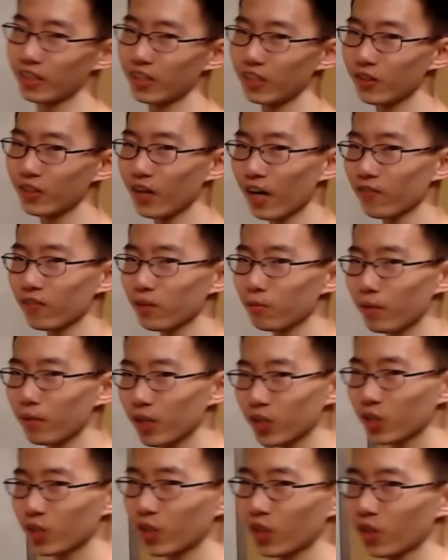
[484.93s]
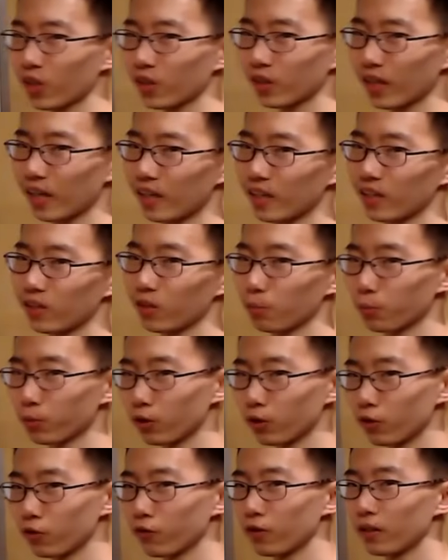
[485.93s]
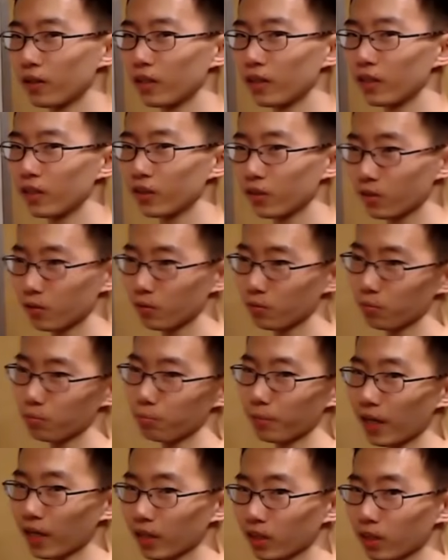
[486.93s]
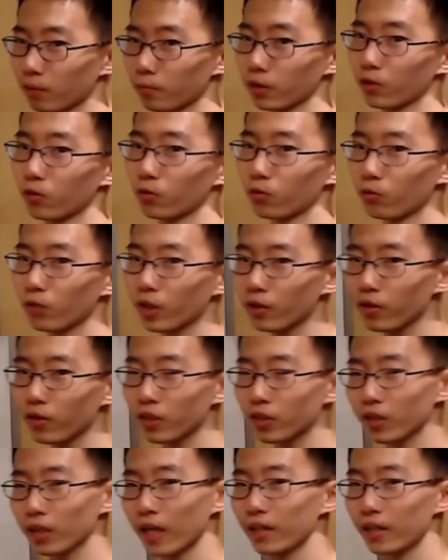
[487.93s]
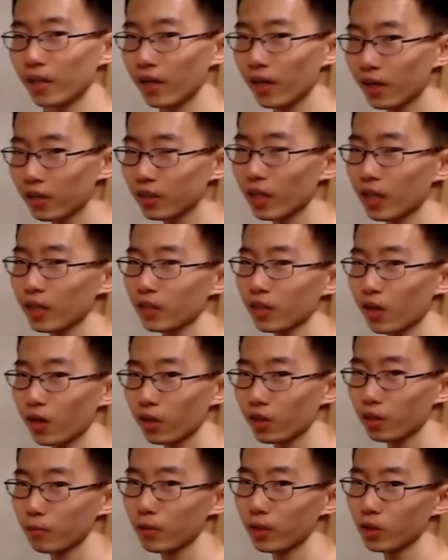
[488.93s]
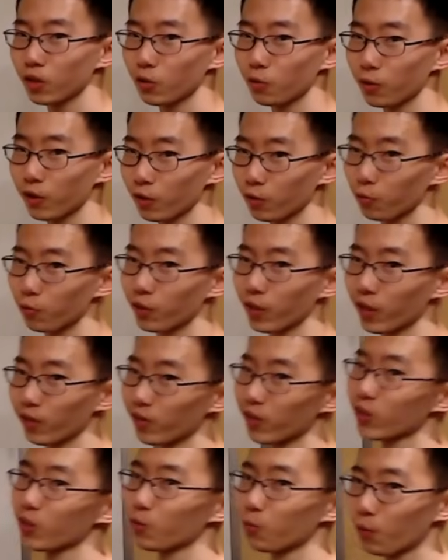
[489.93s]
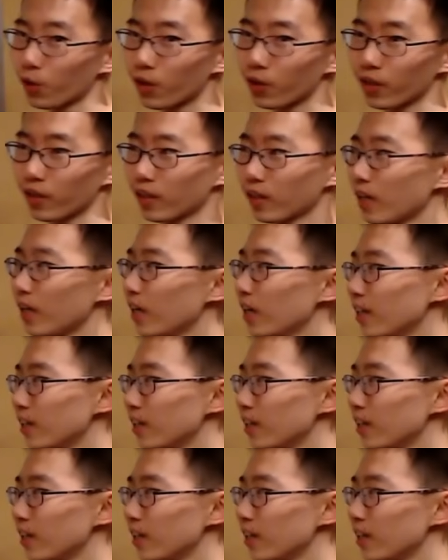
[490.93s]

you have to make sure that your proof is backed up with rigorous and airtight arguments with rigorous wording.